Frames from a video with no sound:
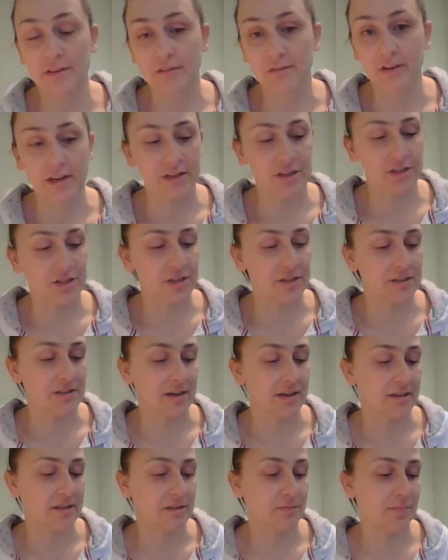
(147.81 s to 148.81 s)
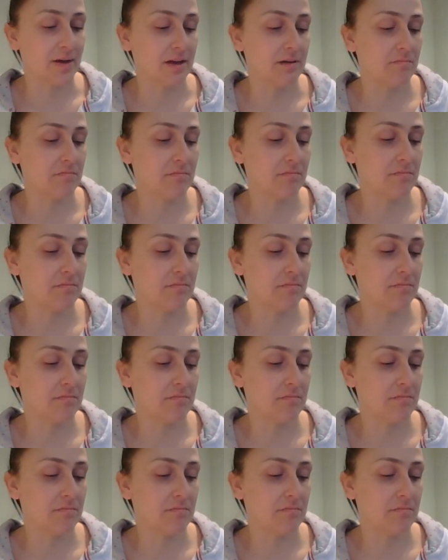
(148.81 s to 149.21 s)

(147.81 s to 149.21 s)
of an inch it says, but